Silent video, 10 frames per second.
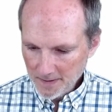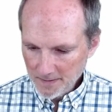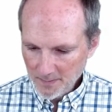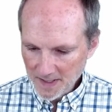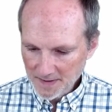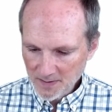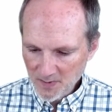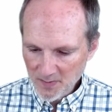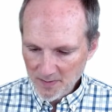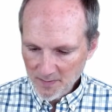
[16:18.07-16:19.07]
might seem a
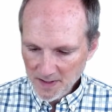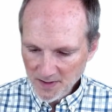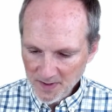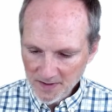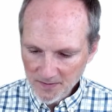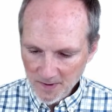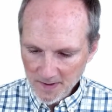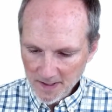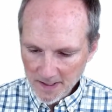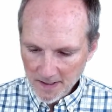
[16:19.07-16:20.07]
bit much, but it's one
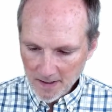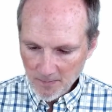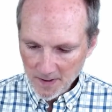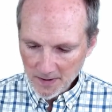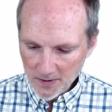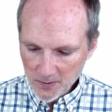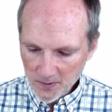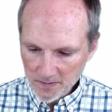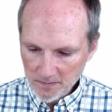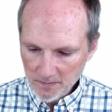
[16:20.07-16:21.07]
that I want to
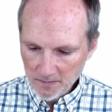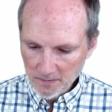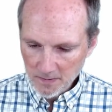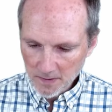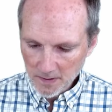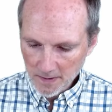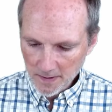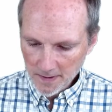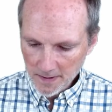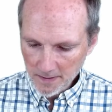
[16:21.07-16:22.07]
use
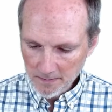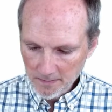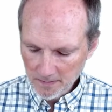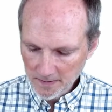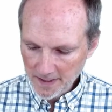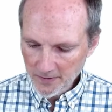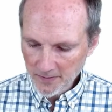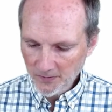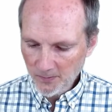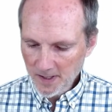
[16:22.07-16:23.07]
later
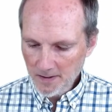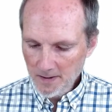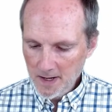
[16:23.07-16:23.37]
as well.